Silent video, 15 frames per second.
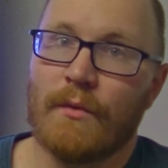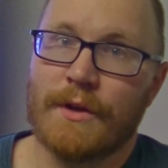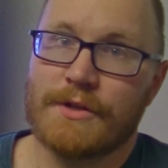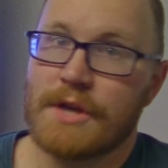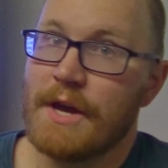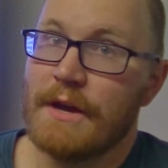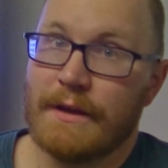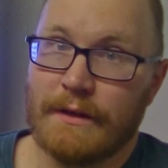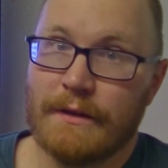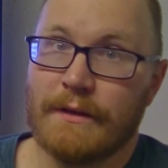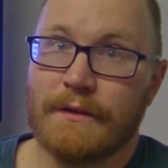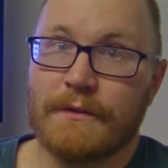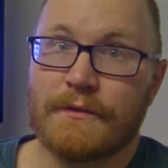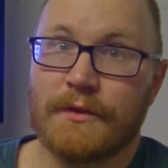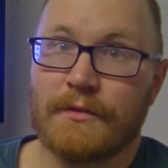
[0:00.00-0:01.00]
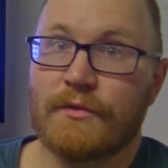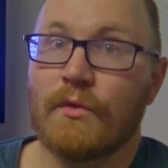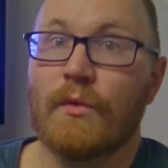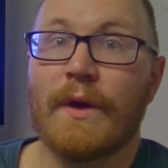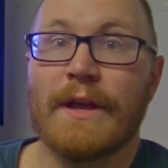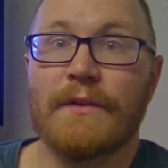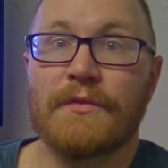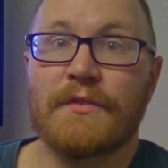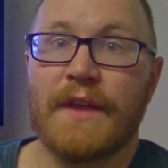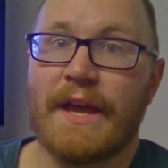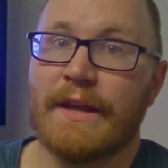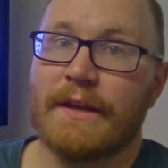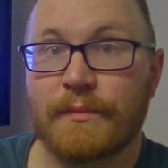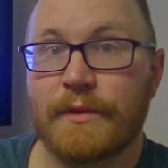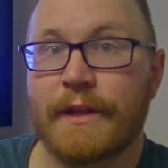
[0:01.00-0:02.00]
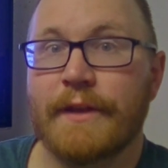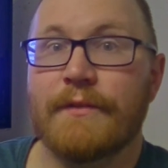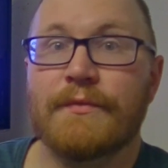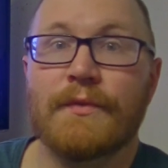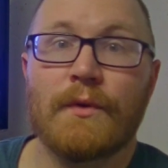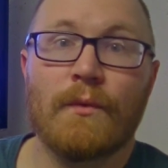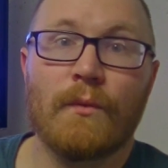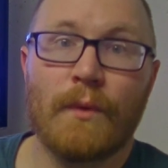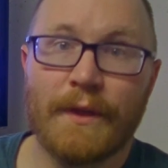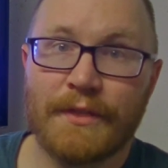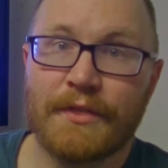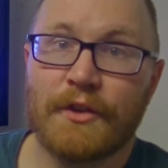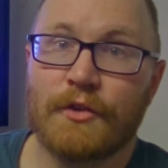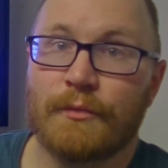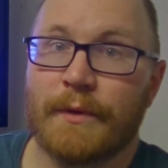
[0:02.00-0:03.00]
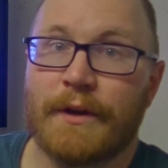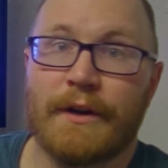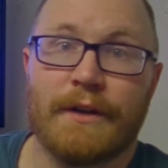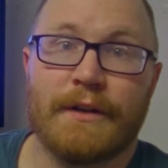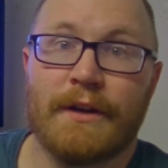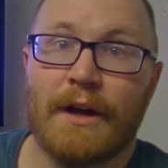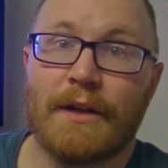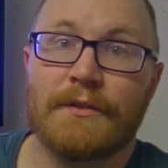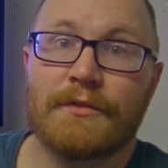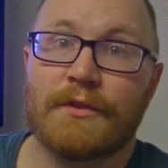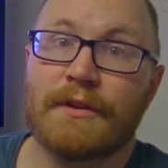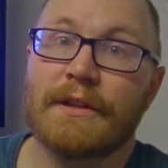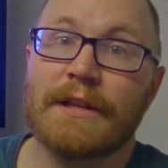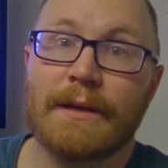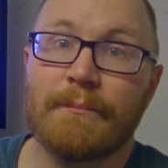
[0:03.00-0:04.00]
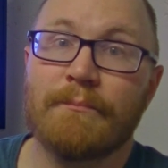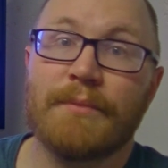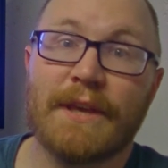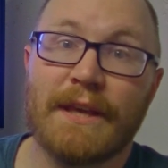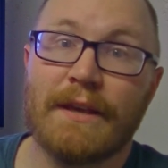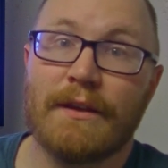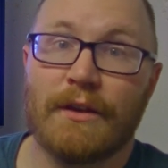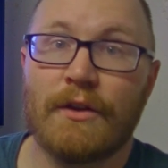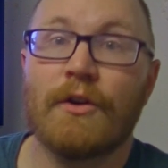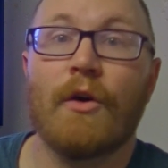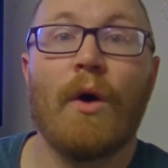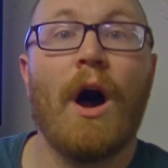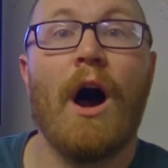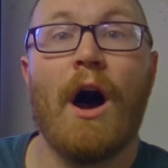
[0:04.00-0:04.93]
which is just a way of saying live with the Spirit, constantly be, you know,